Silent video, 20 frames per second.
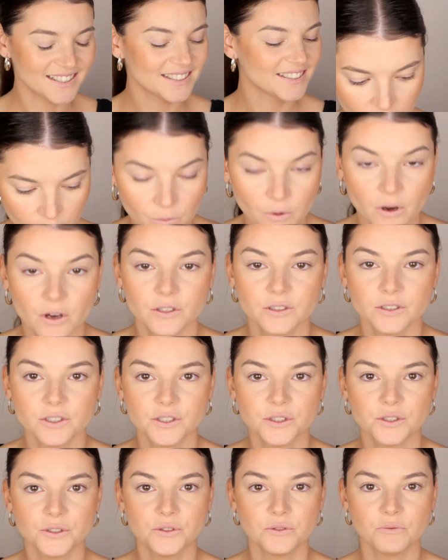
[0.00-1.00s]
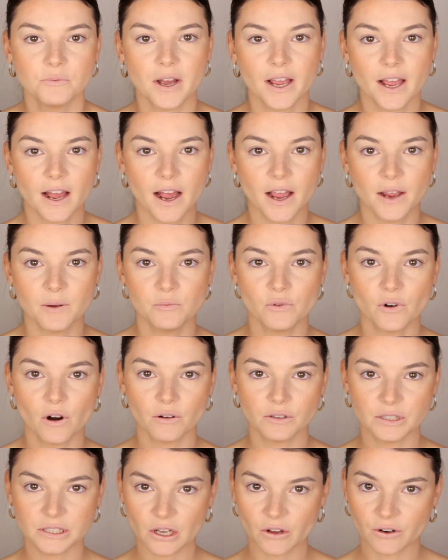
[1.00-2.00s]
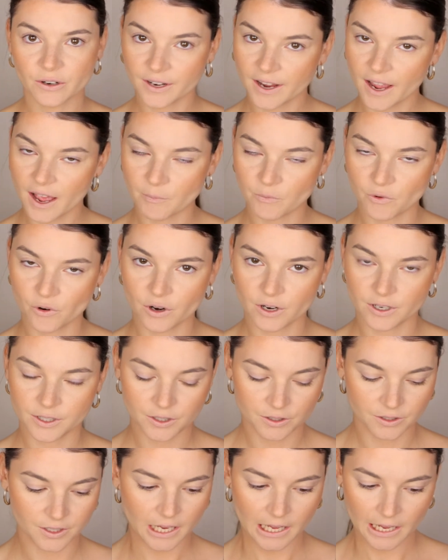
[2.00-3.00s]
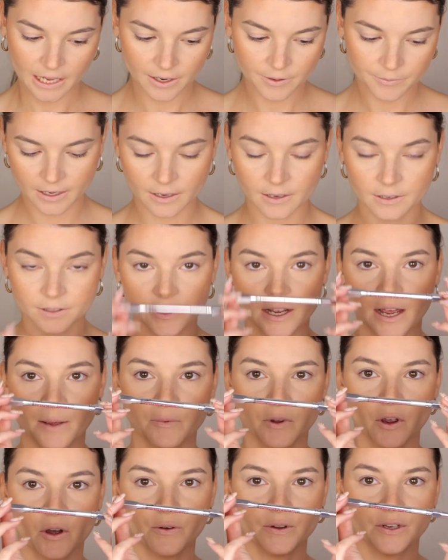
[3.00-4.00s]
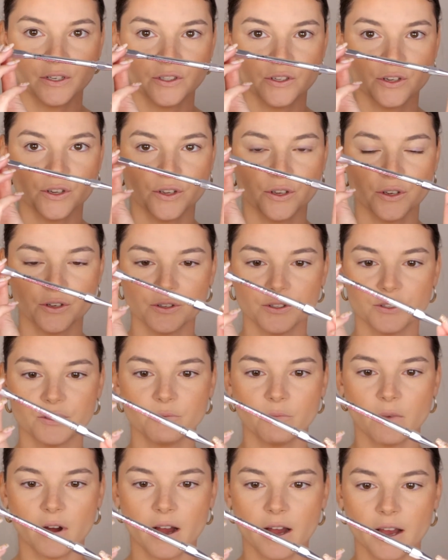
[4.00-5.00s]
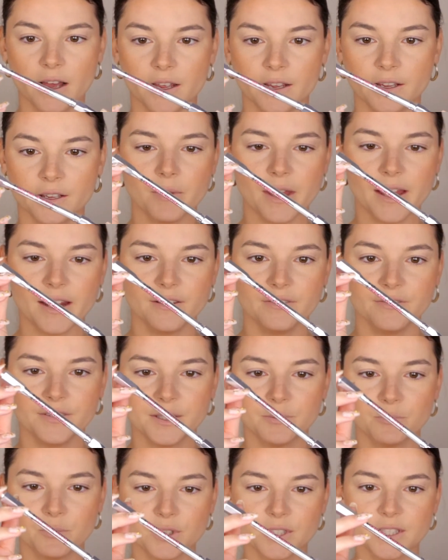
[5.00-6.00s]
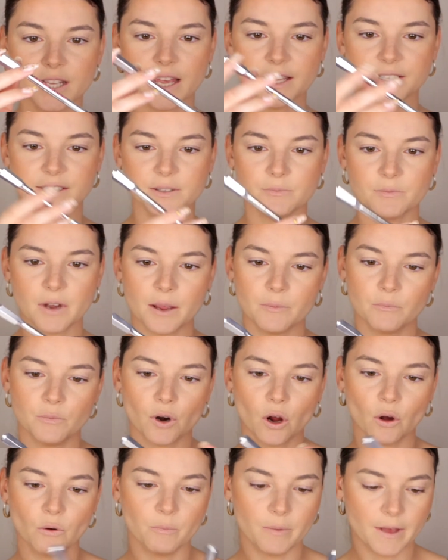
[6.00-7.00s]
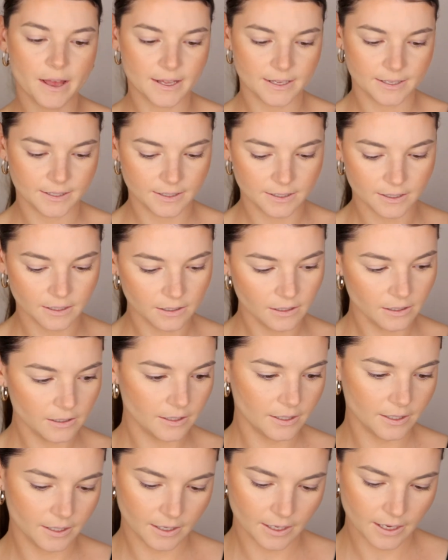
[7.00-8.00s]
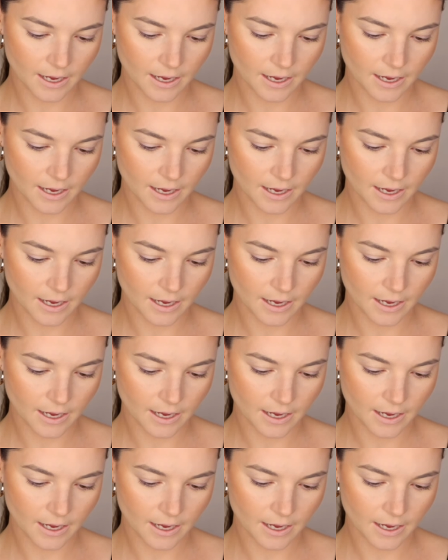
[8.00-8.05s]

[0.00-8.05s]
I want to do my eyebrows on camera today, and I'm going to use my Benefit Precisely My Brow Pencil.